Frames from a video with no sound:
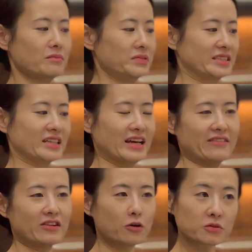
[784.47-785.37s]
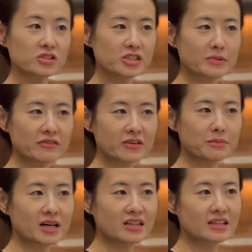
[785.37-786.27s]
basically having ownership of the
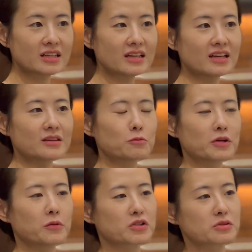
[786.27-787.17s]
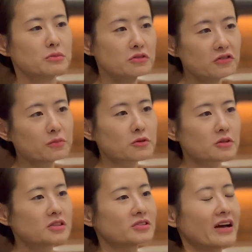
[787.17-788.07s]
body, and we want to move
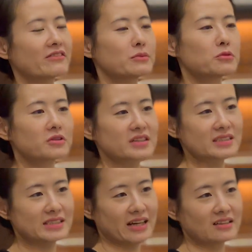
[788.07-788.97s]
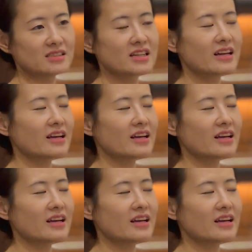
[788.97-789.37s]
more to have the more extent.